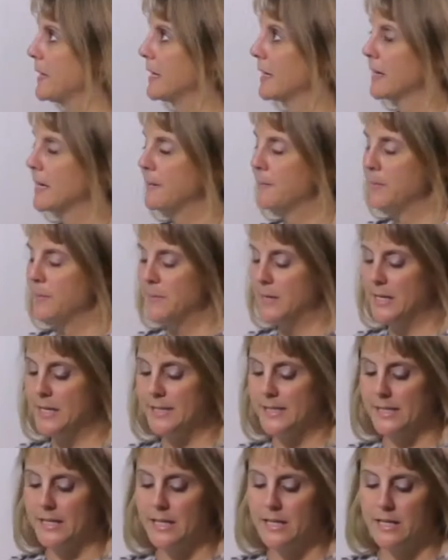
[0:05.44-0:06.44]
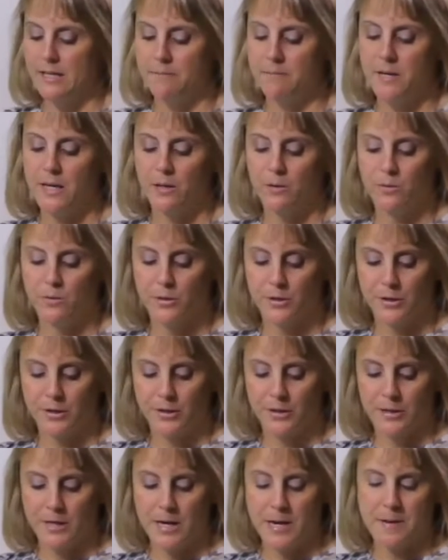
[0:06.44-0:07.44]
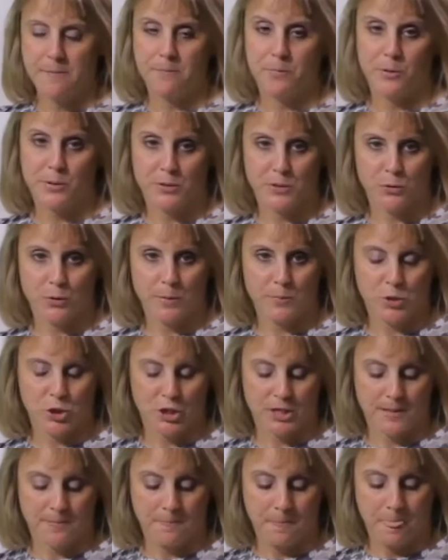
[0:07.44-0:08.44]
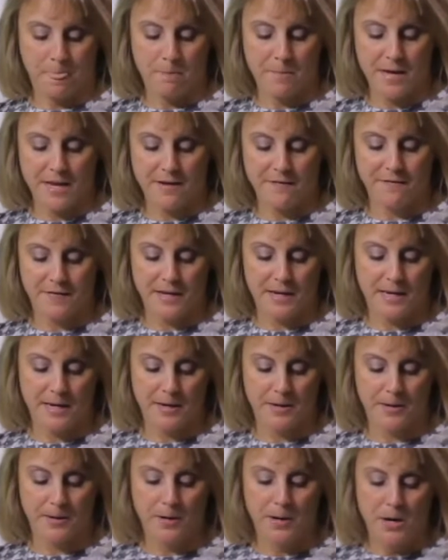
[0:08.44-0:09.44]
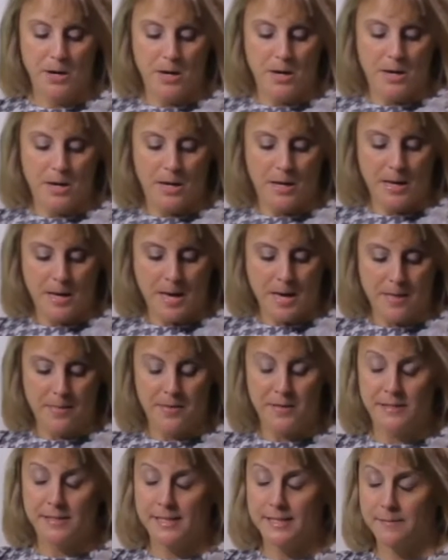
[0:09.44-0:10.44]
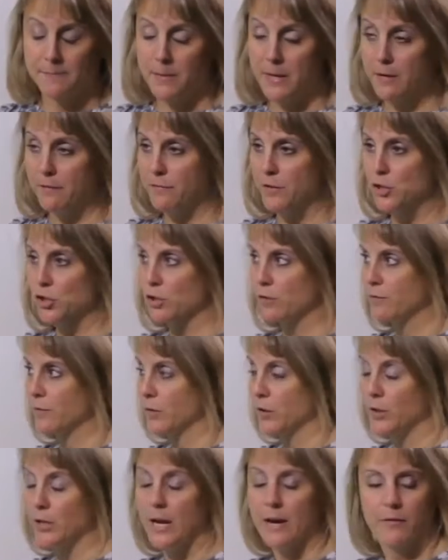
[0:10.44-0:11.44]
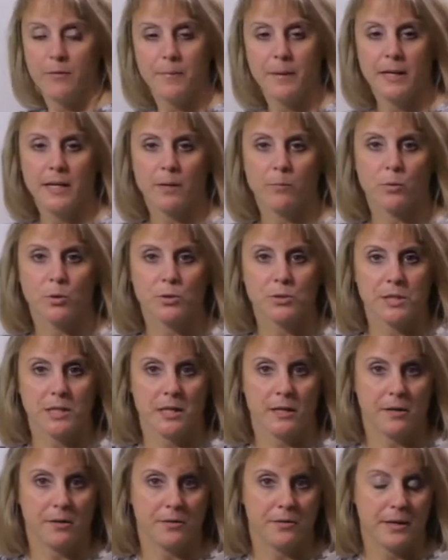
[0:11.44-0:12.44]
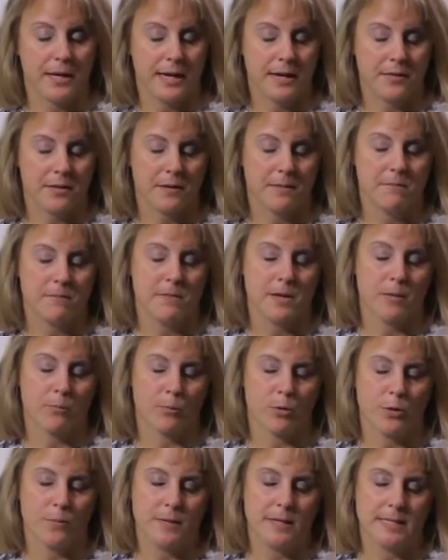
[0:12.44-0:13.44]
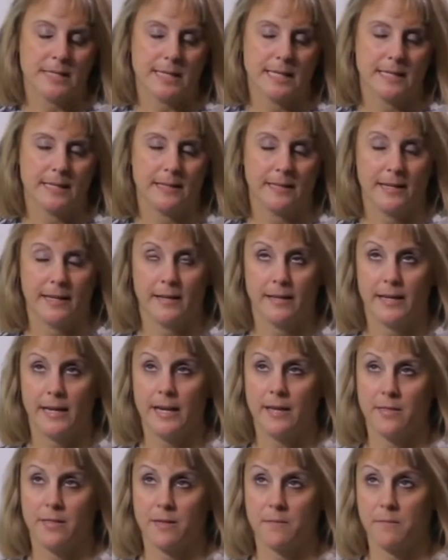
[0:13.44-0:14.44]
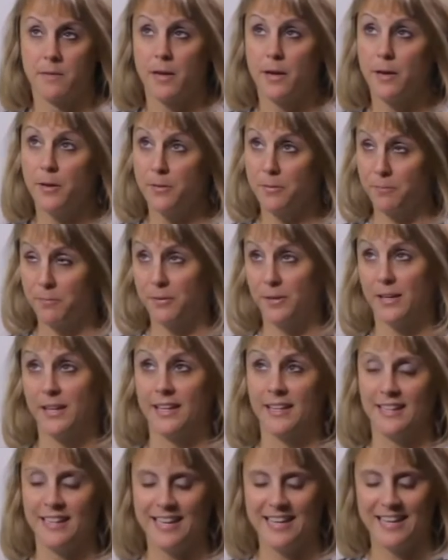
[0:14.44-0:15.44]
a couple minutes on the mail order prescription benefit here. This is beneficial for everybody enrolled in a Anthem health plan,